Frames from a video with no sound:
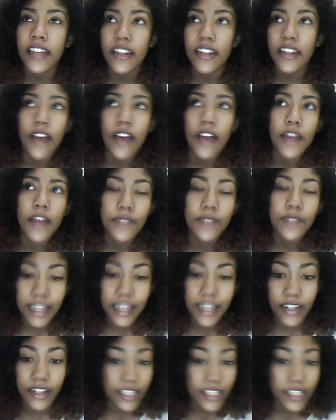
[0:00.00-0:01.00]
in her head was
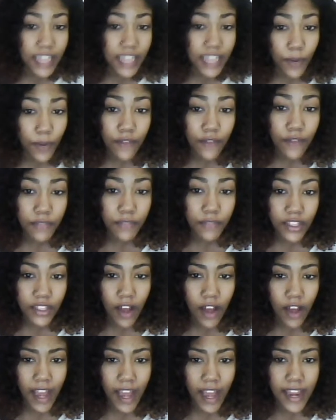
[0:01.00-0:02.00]
telling her to stay away from this
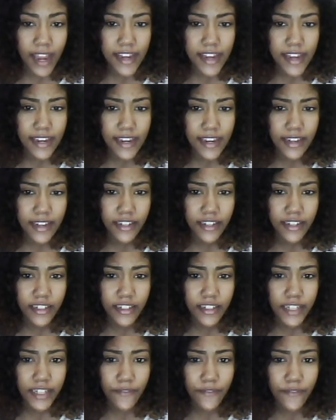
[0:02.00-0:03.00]
guy, and
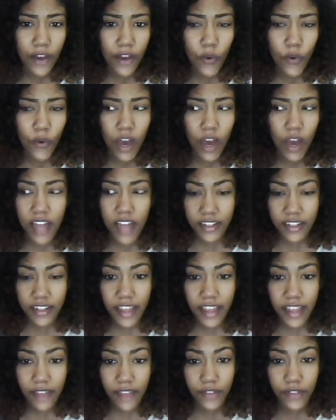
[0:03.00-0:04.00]
she felt
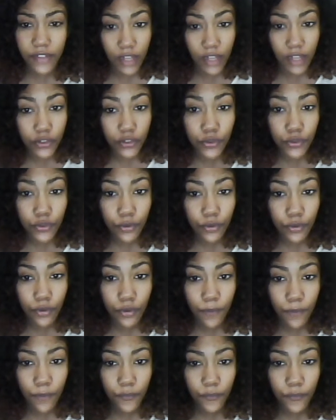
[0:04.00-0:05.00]
unsafe and unsure
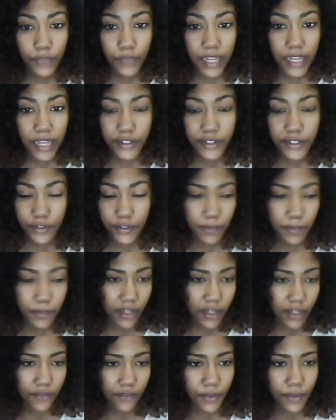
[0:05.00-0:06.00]
that she should be
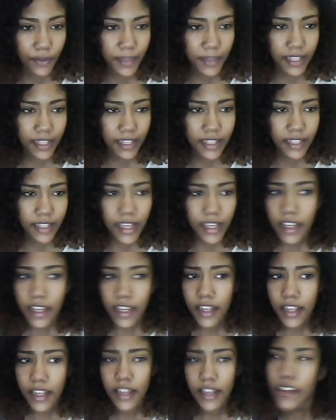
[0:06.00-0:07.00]
going through with this.
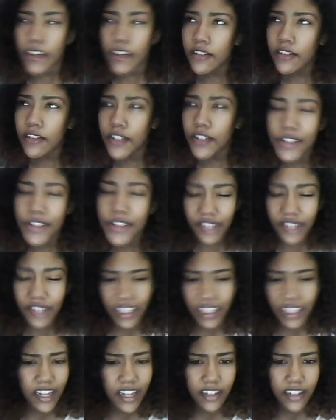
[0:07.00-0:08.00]
And because she
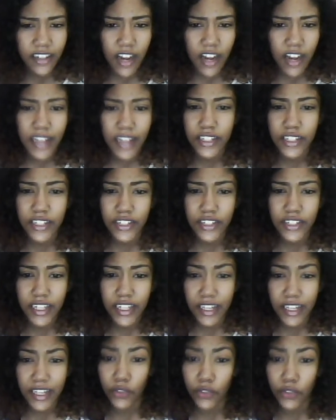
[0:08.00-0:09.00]
really liked the guy, she
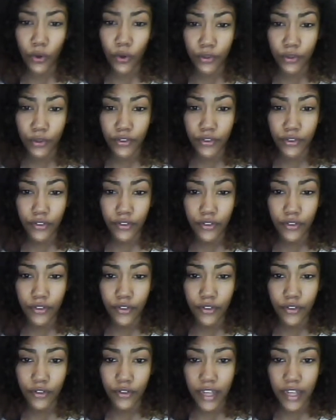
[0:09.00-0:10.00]
ignored
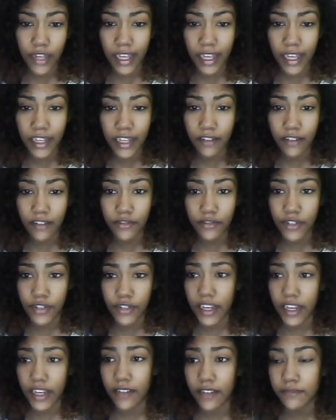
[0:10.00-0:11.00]
it,
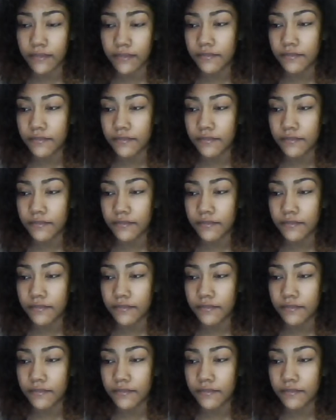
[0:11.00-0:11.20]
she